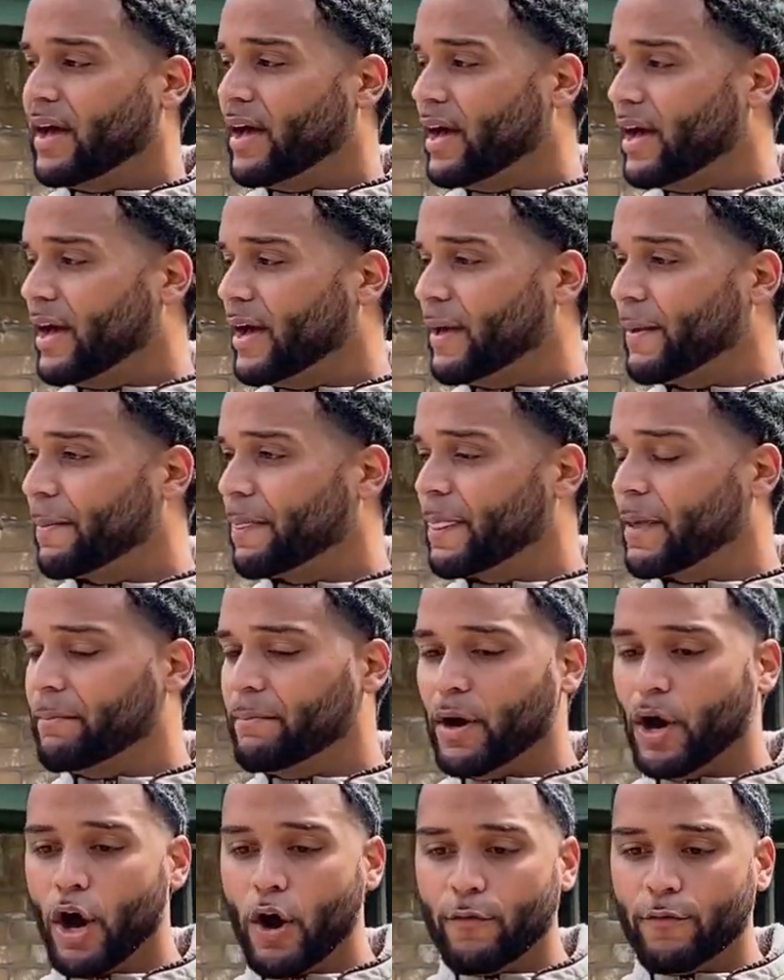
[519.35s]
Um,
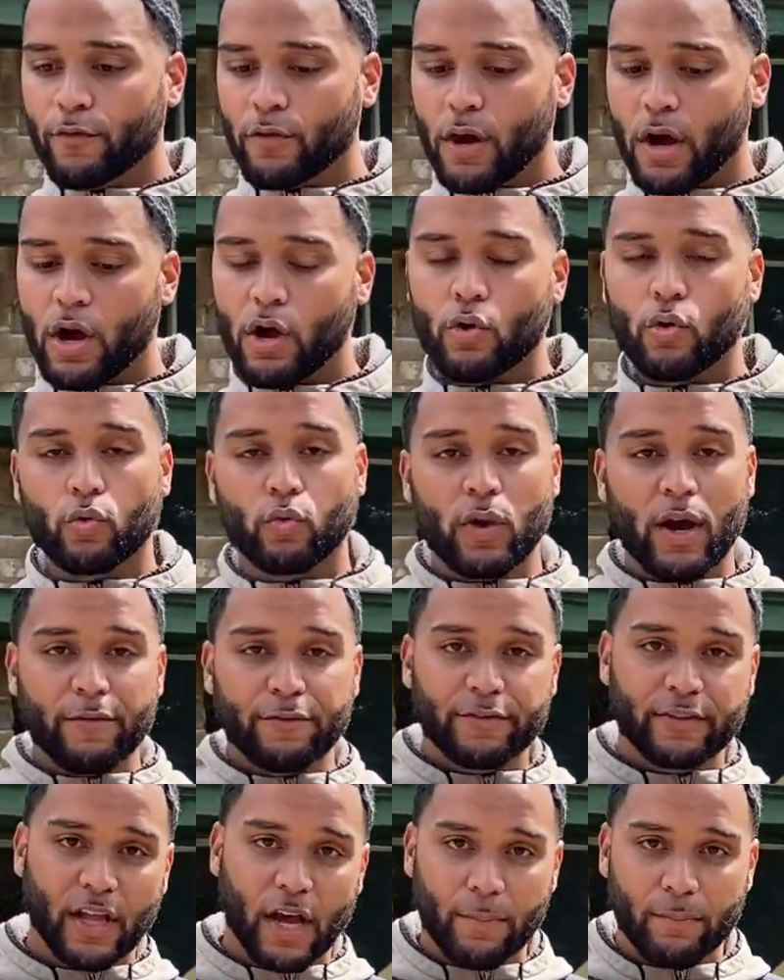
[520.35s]
but overall,
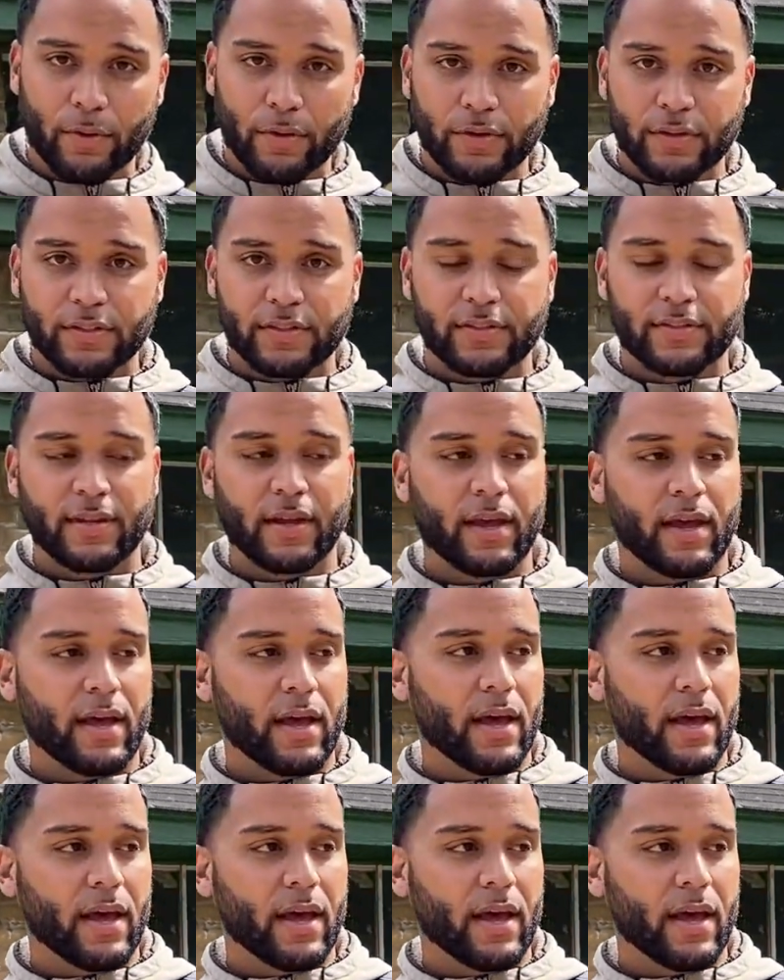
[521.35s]
rough numbers.